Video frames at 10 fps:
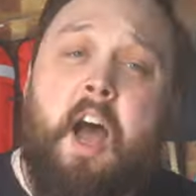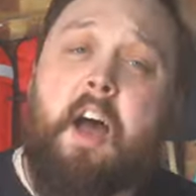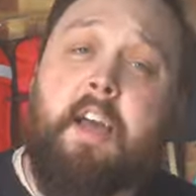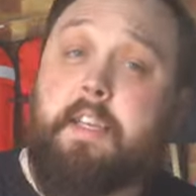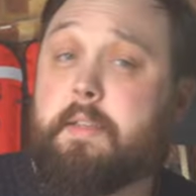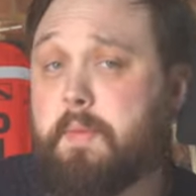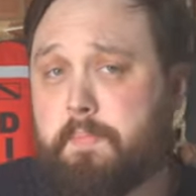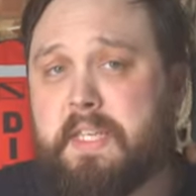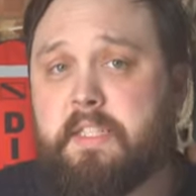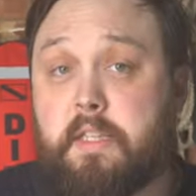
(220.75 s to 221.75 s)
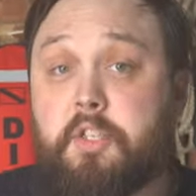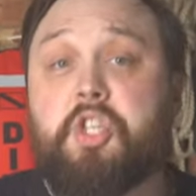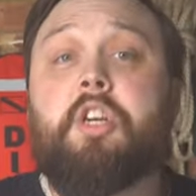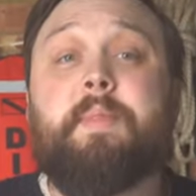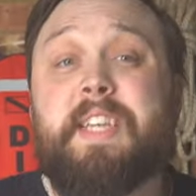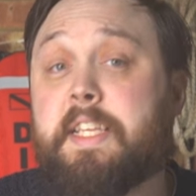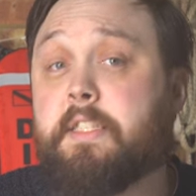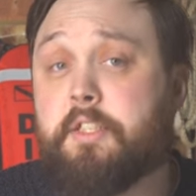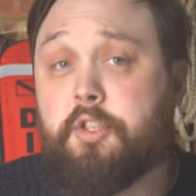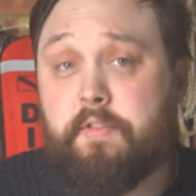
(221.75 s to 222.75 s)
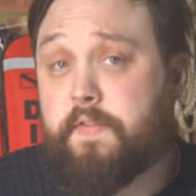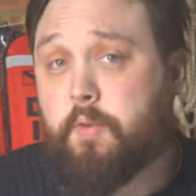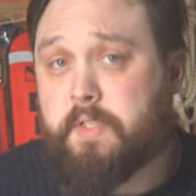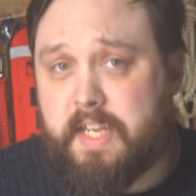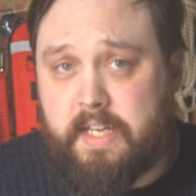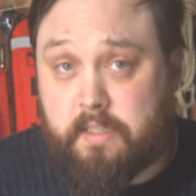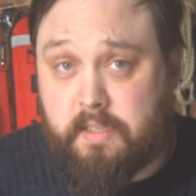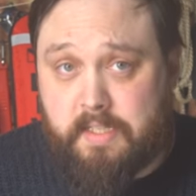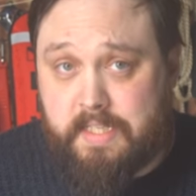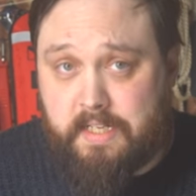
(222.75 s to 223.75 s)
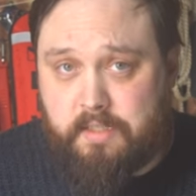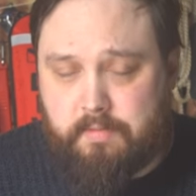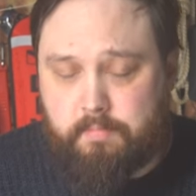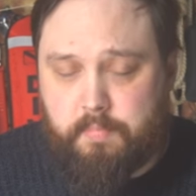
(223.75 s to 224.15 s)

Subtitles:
It means the German Institute for Standardization,